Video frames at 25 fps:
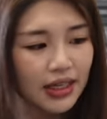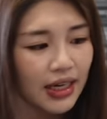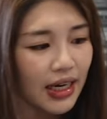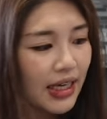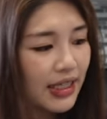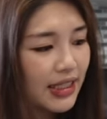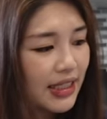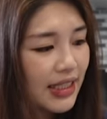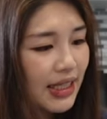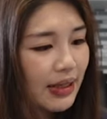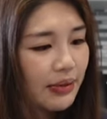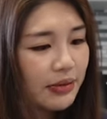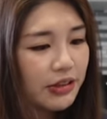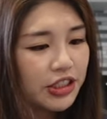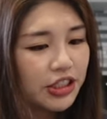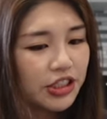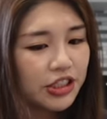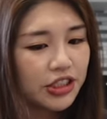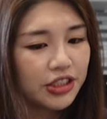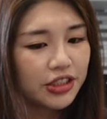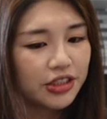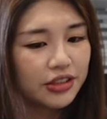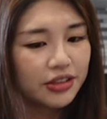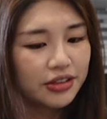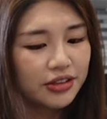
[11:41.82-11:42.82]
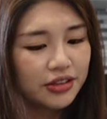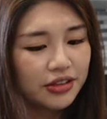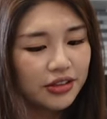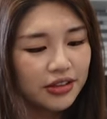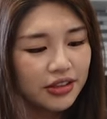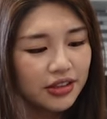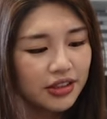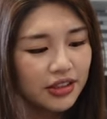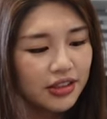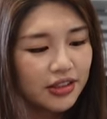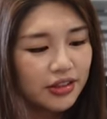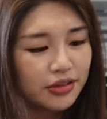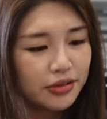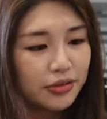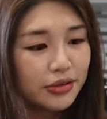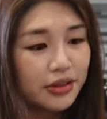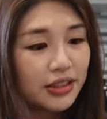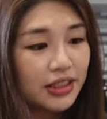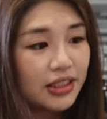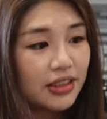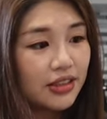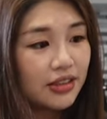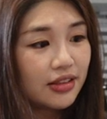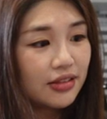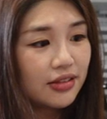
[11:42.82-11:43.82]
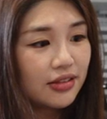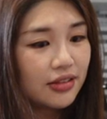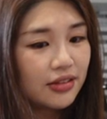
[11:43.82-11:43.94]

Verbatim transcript: I think I would choose these three.